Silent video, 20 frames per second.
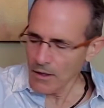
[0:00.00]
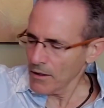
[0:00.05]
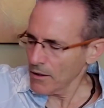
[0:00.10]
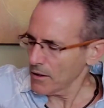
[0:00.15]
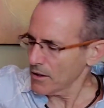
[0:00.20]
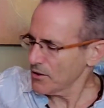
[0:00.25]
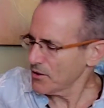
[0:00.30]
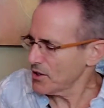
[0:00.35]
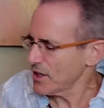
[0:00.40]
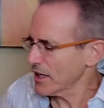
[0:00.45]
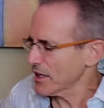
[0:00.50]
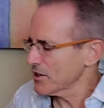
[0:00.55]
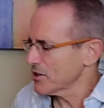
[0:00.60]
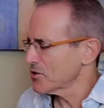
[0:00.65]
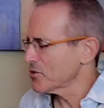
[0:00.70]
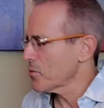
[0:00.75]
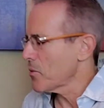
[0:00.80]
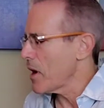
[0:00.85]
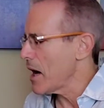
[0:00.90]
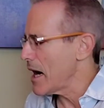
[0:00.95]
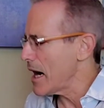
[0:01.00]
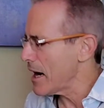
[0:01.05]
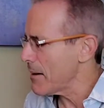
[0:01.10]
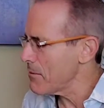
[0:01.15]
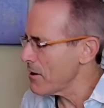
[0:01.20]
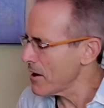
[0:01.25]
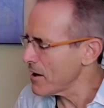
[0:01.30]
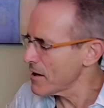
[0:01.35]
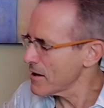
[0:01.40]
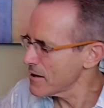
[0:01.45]
You just take a
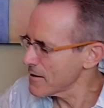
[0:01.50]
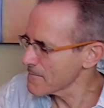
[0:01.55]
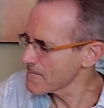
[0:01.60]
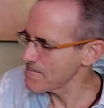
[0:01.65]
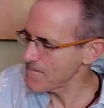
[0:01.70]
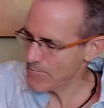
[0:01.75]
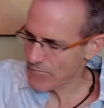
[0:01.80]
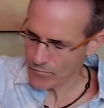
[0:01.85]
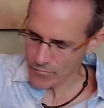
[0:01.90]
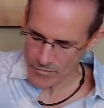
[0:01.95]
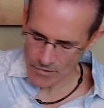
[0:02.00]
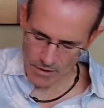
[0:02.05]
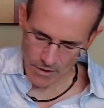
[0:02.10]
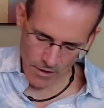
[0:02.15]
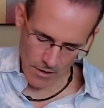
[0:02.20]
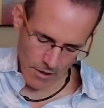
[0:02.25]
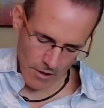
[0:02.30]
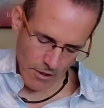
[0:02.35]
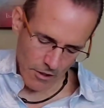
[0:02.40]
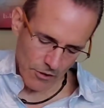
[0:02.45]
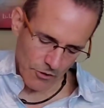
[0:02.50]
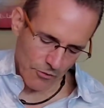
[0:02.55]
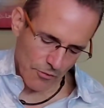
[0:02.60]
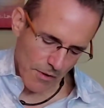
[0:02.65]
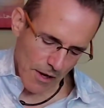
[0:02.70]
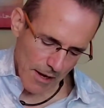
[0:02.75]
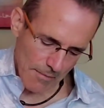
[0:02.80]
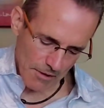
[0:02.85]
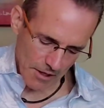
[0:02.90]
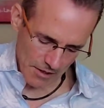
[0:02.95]
swab
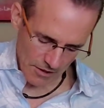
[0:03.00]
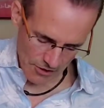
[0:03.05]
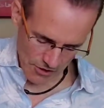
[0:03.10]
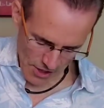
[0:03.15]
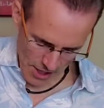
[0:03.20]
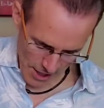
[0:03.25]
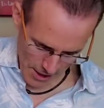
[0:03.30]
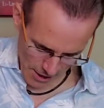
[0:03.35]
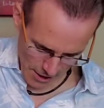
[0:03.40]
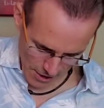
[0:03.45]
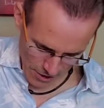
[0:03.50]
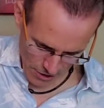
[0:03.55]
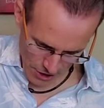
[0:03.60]
the inside of your